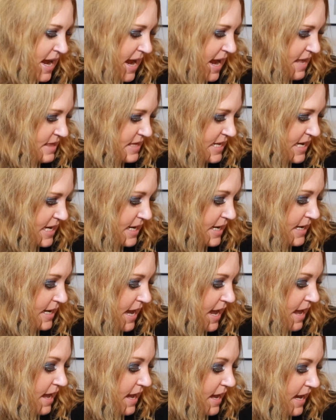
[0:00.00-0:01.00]
and then
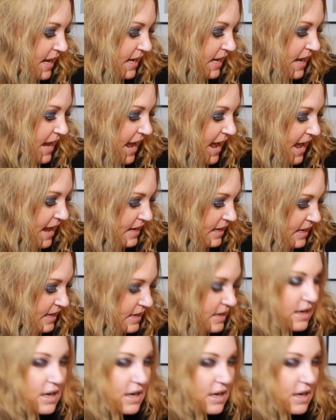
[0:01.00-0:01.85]
I added